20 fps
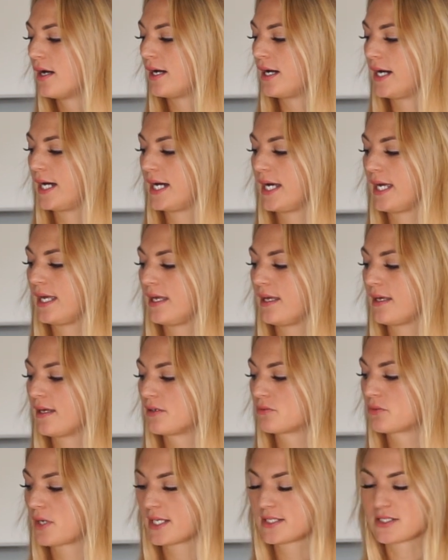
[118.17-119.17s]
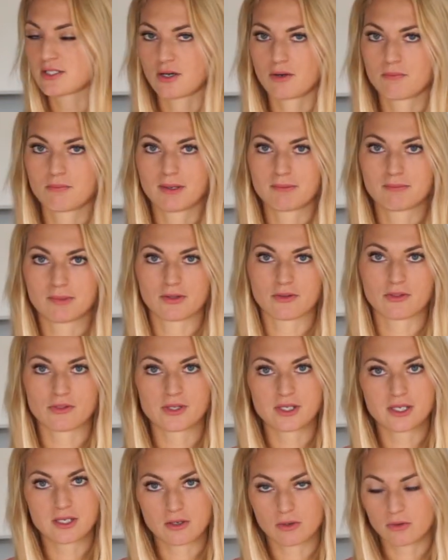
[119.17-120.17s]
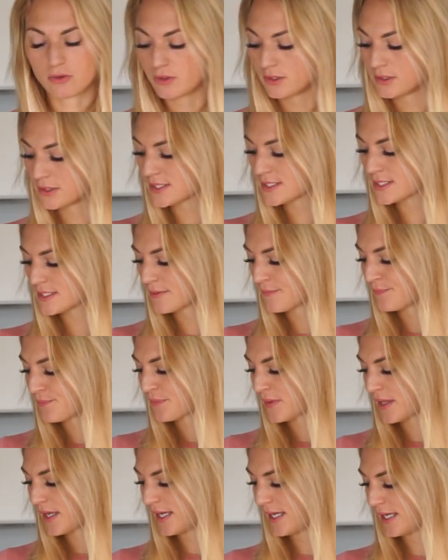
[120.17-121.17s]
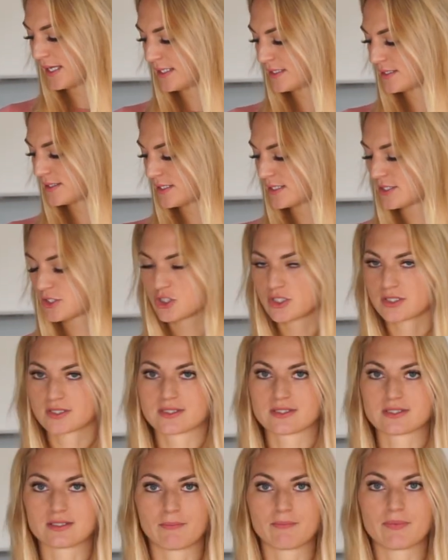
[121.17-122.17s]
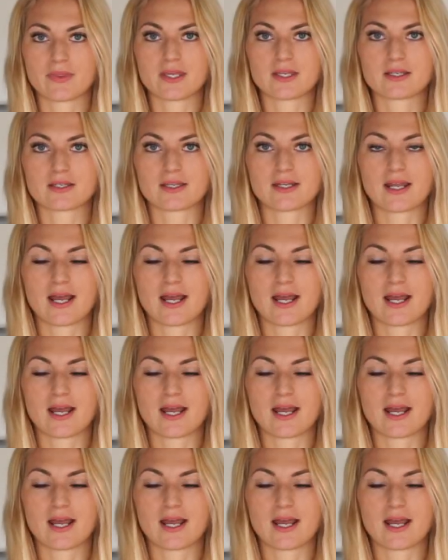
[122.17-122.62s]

I write down my monthly goals, and it's just something that